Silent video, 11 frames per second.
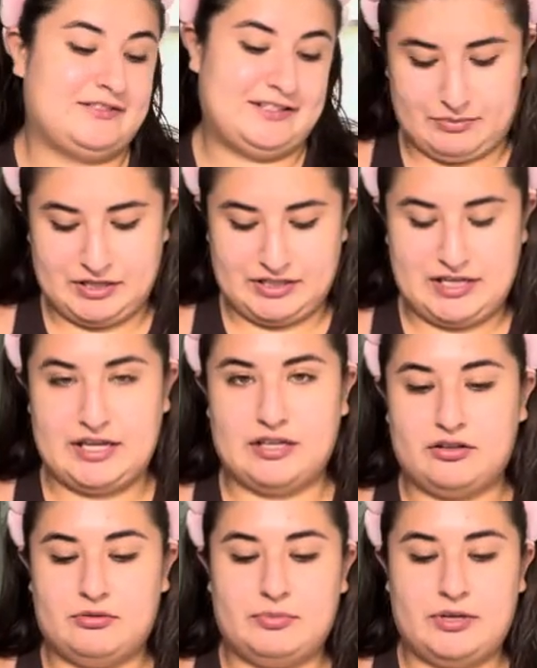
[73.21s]
I'm going to take a
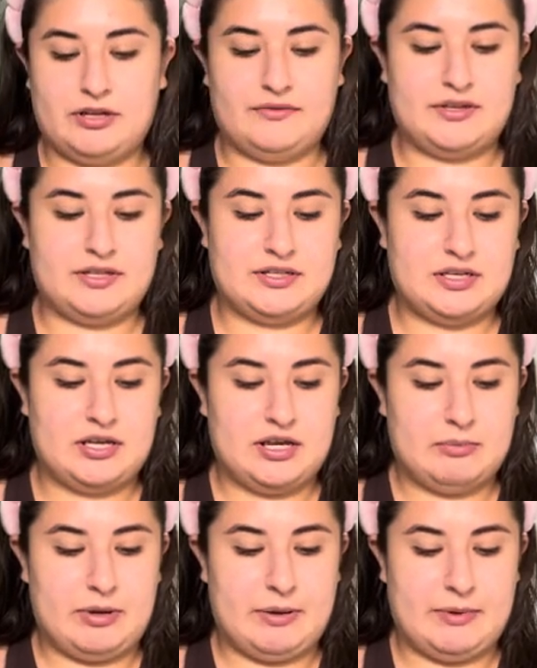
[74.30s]
little bit of this
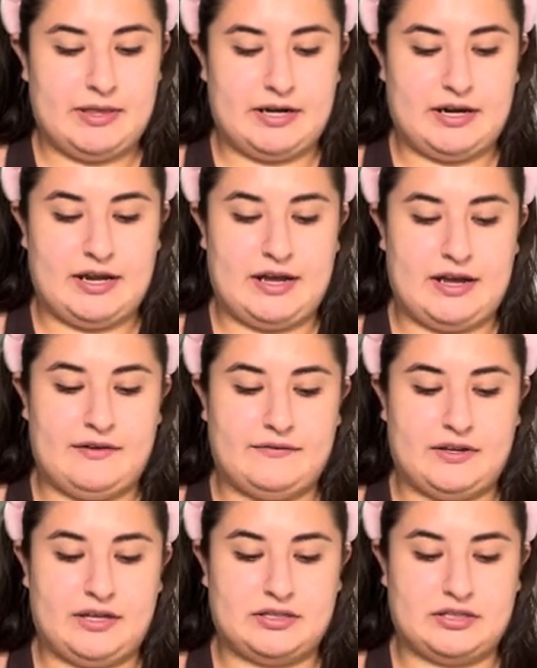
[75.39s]
pomade that I have.
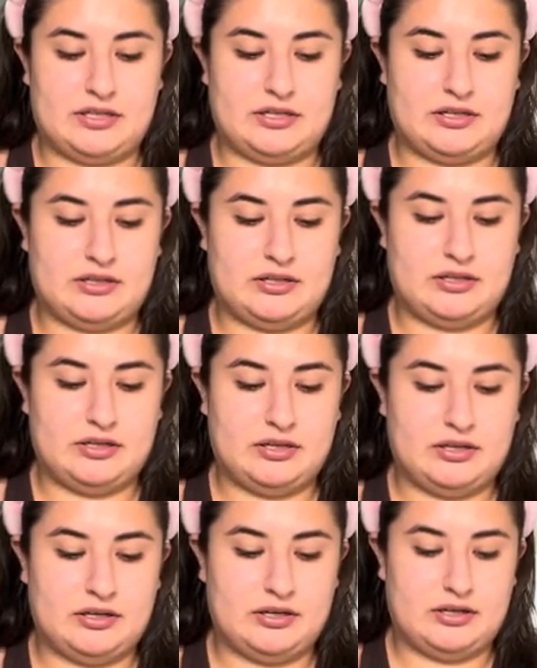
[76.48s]
It's in
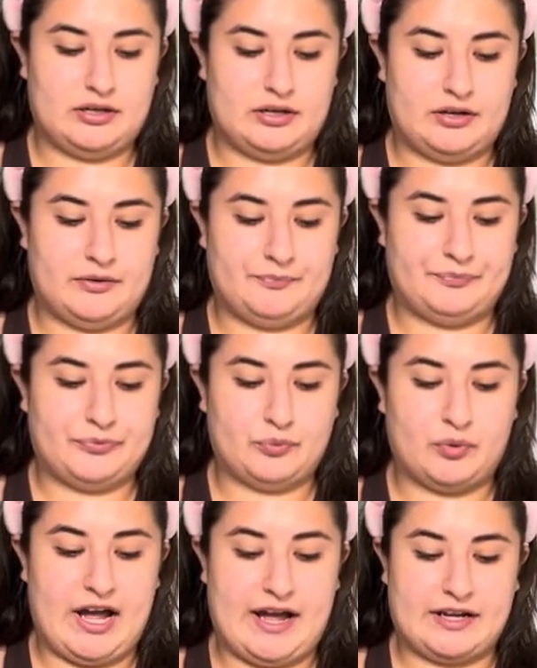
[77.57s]
um,
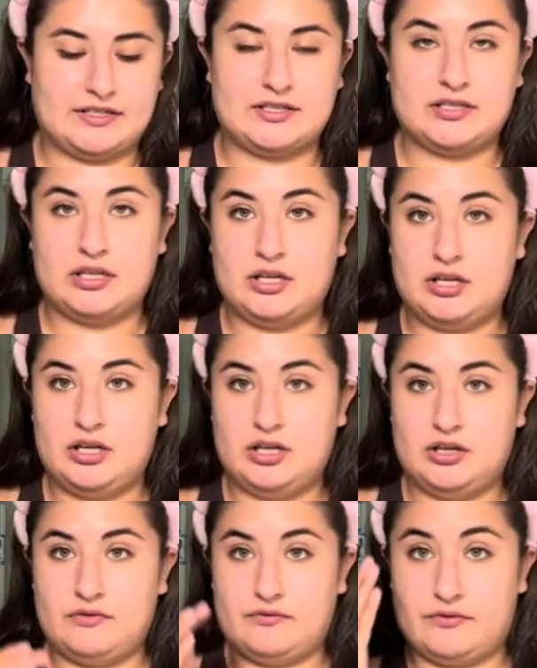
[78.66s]
wax
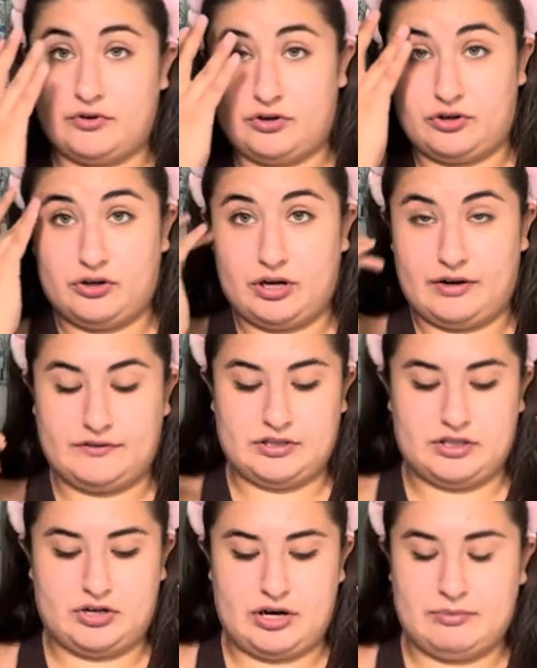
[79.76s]
for
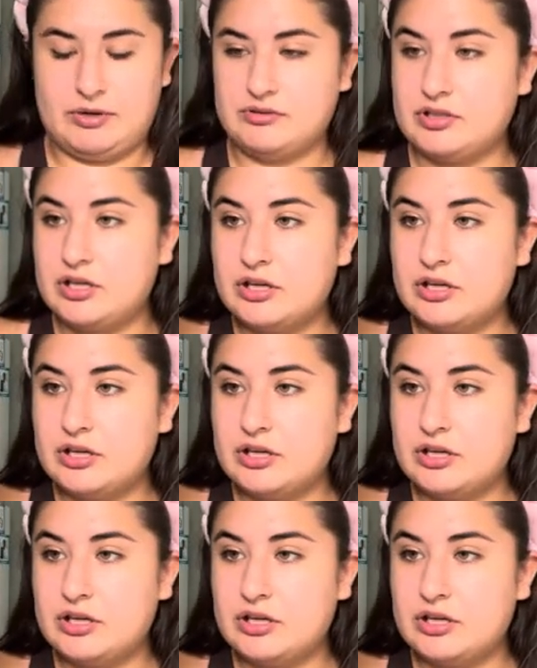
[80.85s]
obviously your eyebrows.